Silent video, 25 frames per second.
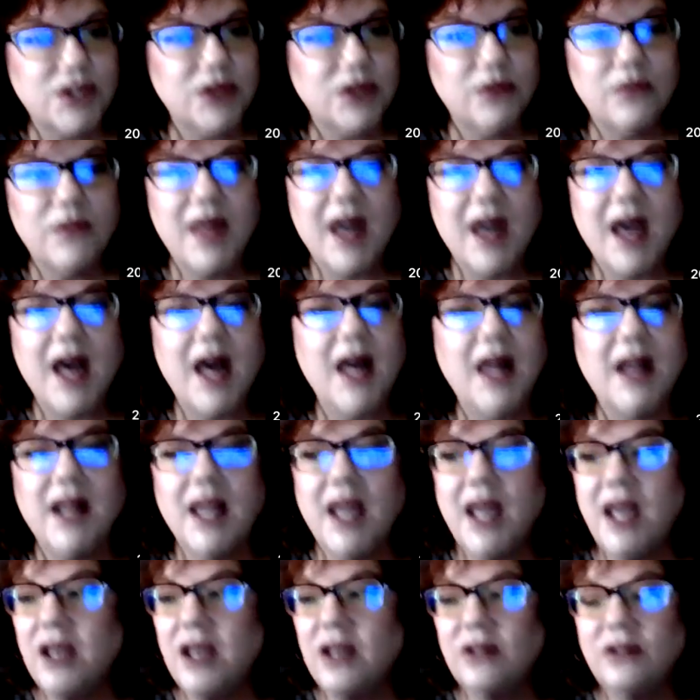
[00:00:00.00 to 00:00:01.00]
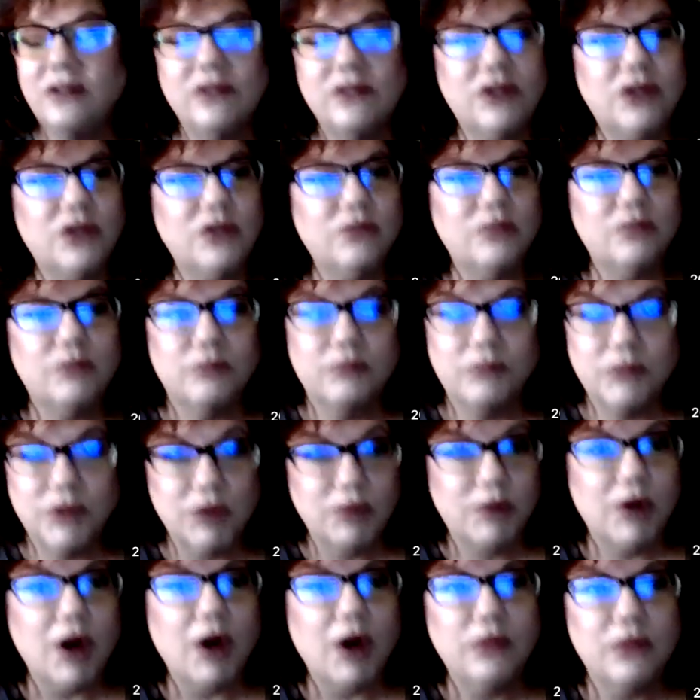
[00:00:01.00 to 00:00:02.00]
to that and you
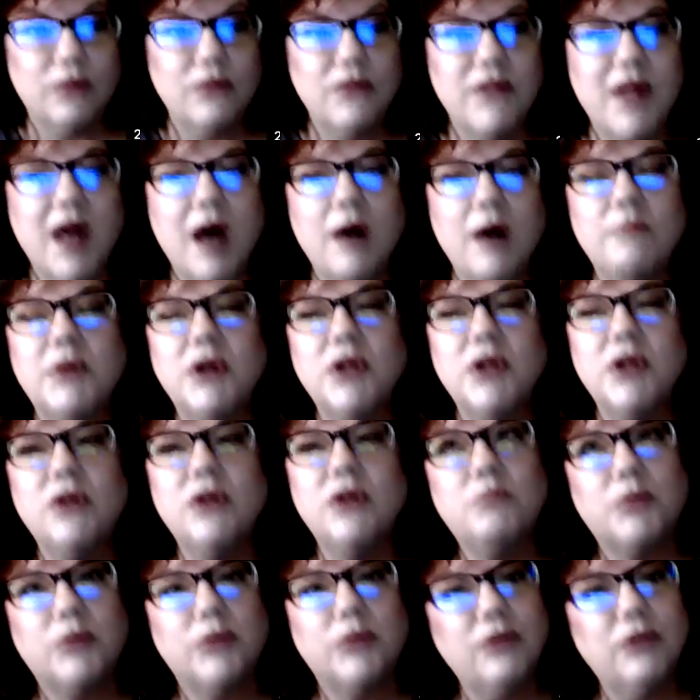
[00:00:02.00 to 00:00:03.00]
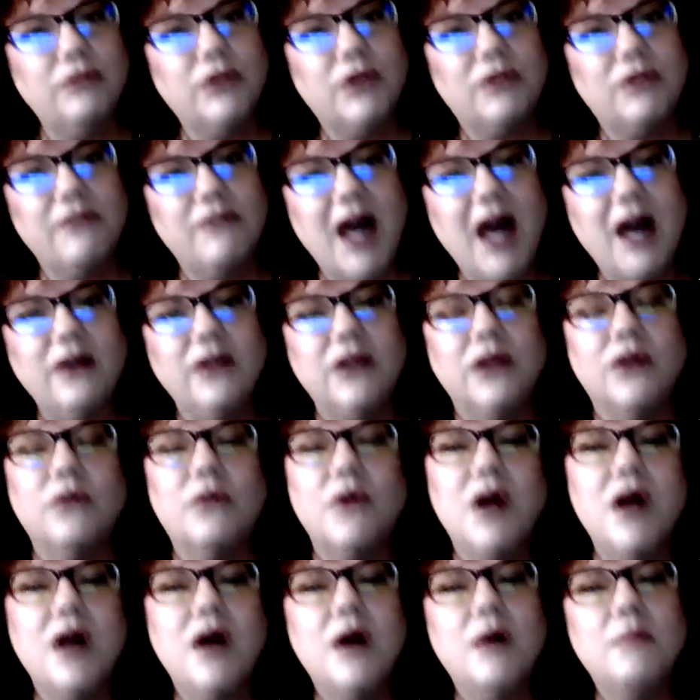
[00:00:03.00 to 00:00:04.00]
go through that, but you prove your value.
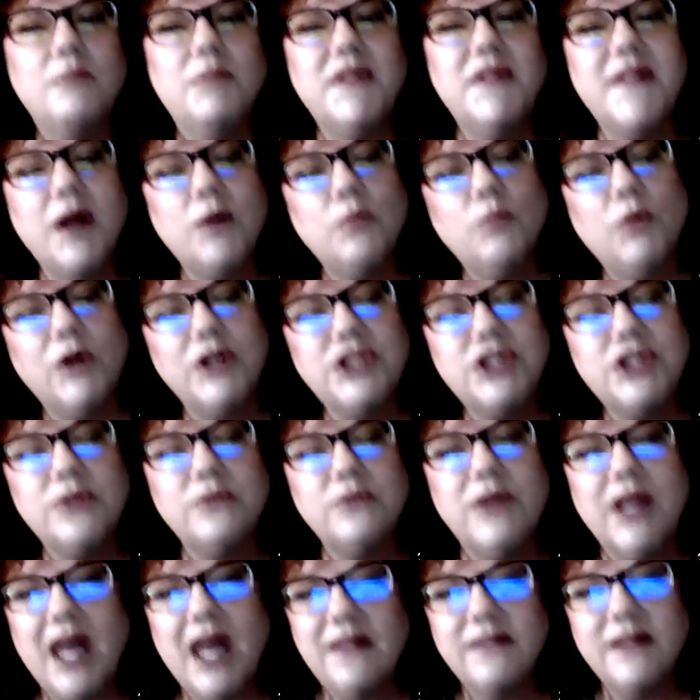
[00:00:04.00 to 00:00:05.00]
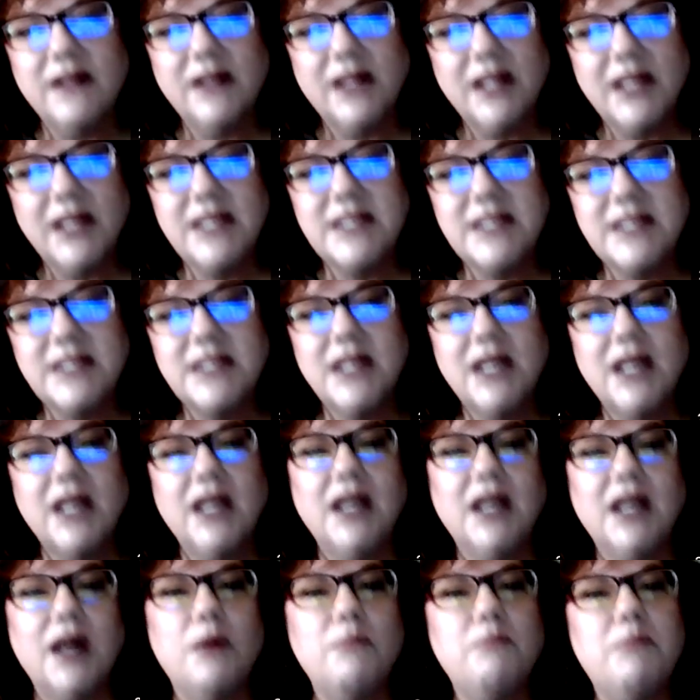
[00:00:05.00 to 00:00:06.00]
But then once you get the
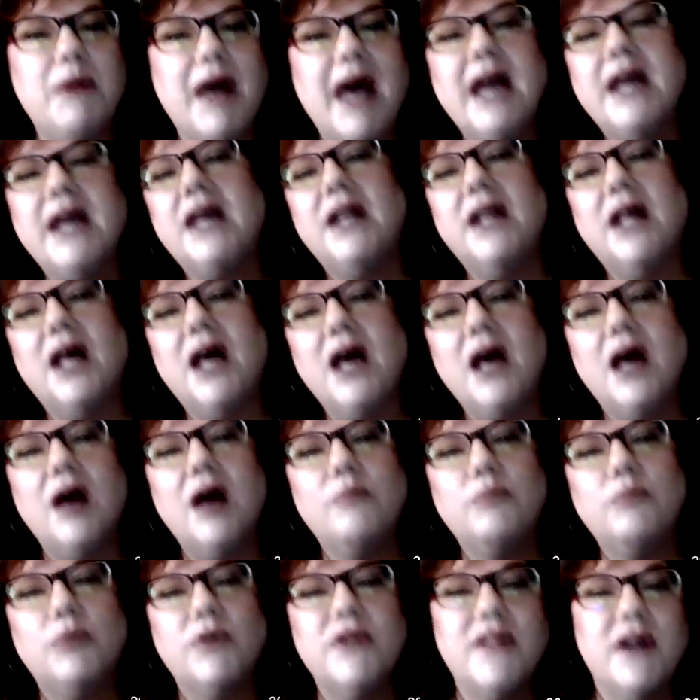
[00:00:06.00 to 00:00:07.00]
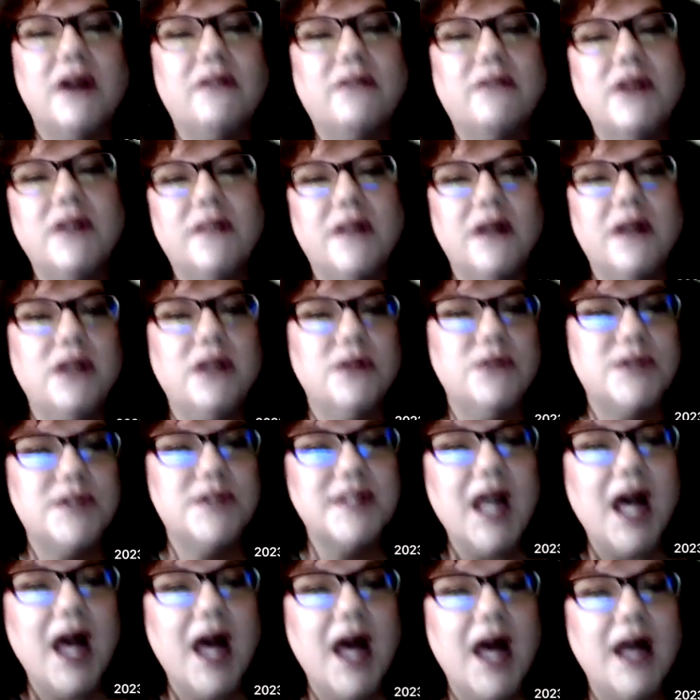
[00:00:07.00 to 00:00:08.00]
listing, back it up with everything you
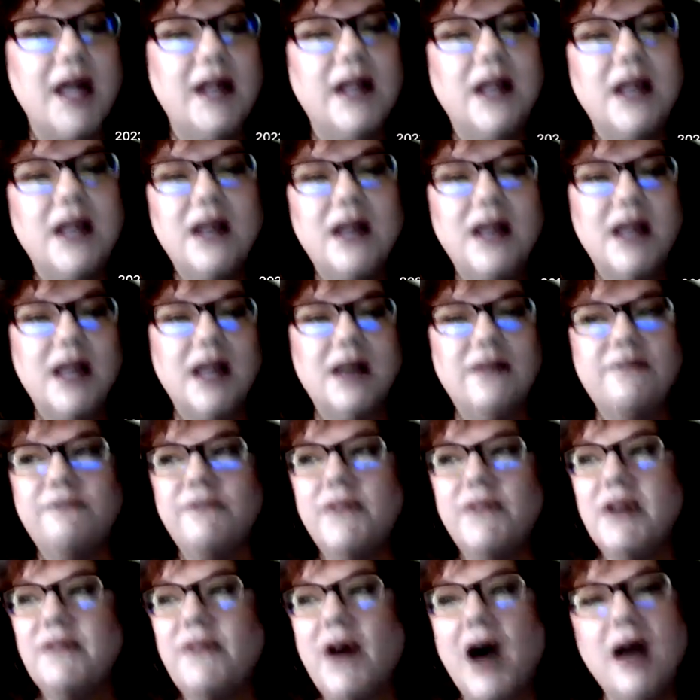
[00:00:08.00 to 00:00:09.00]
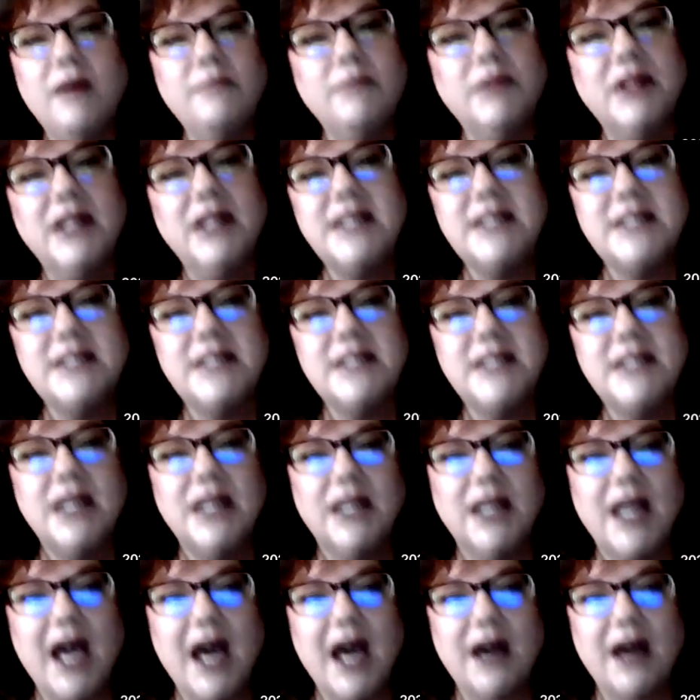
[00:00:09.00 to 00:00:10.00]
said. If I'm
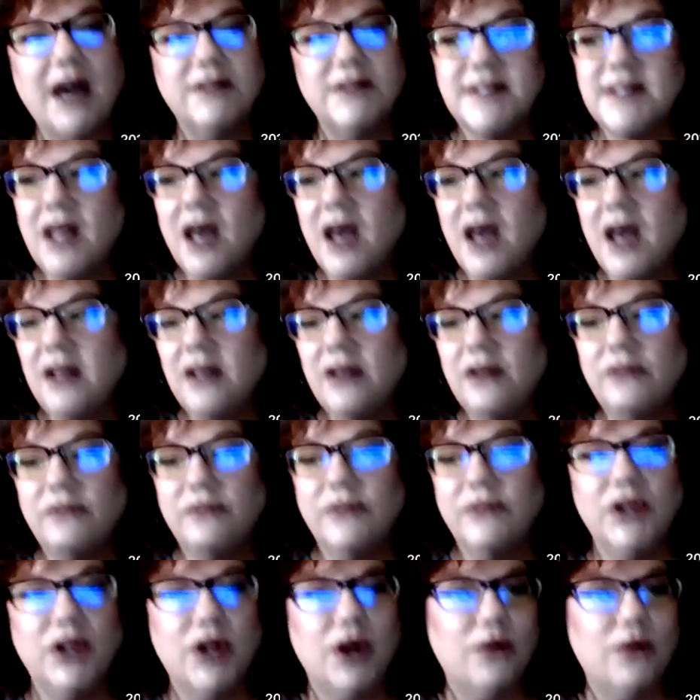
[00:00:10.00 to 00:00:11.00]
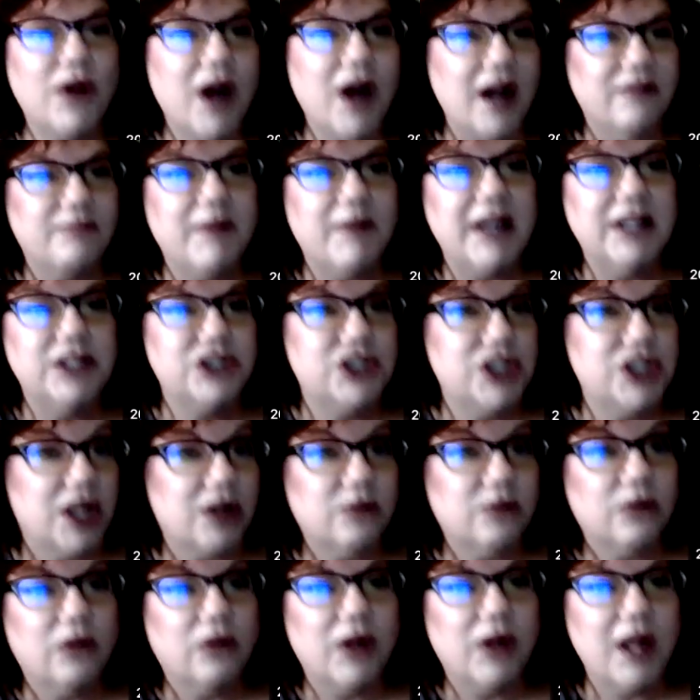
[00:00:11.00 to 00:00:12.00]
listing outside of, kind of my
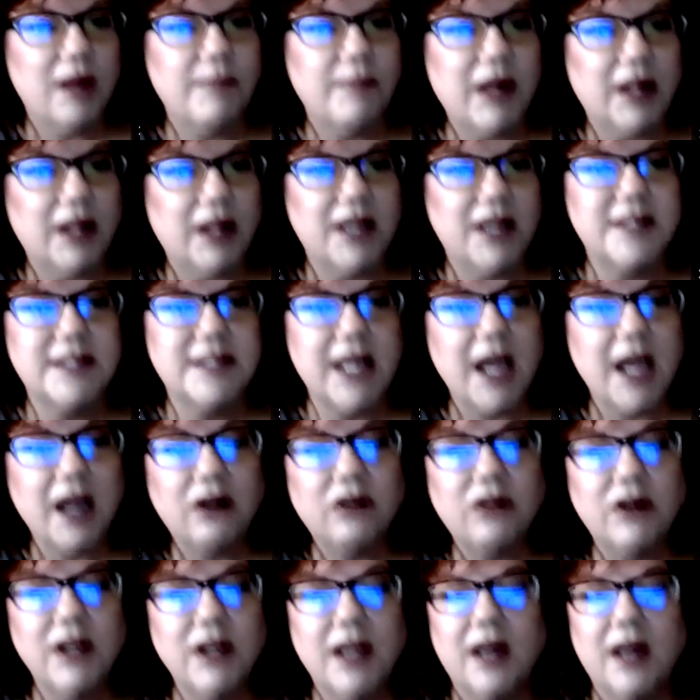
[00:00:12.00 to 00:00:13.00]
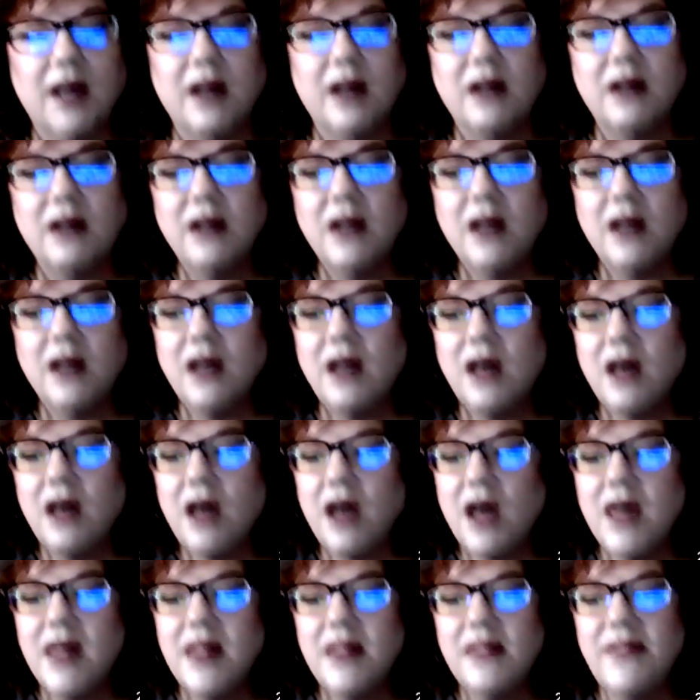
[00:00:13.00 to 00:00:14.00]
general MLS area,
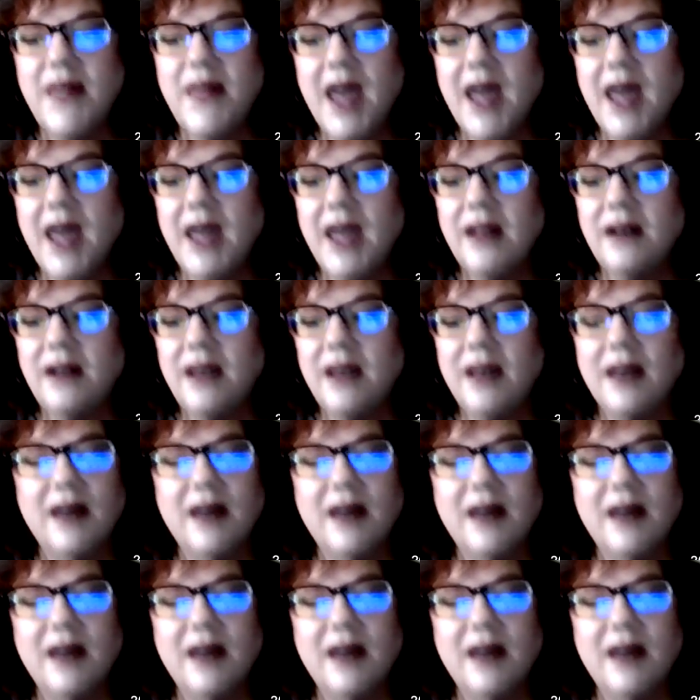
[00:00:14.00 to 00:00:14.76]
then